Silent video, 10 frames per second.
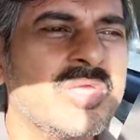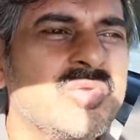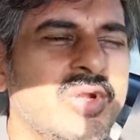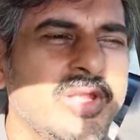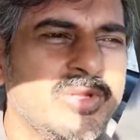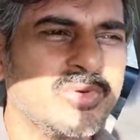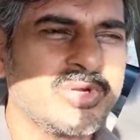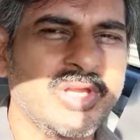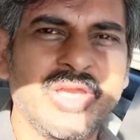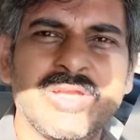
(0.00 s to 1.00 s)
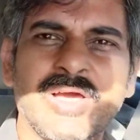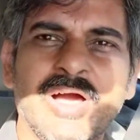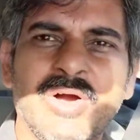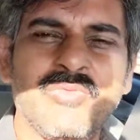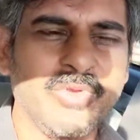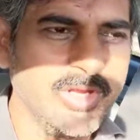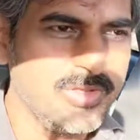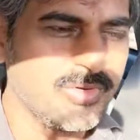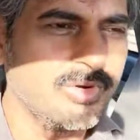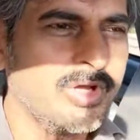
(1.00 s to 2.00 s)
You will need to create a
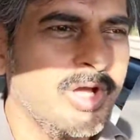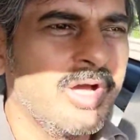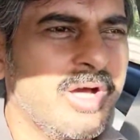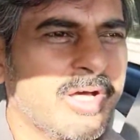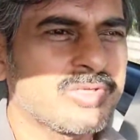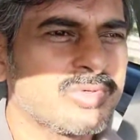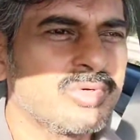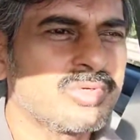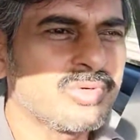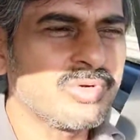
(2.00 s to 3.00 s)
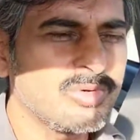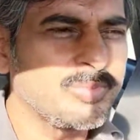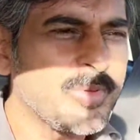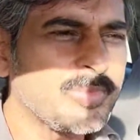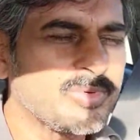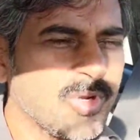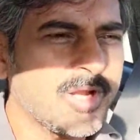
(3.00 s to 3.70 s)
video to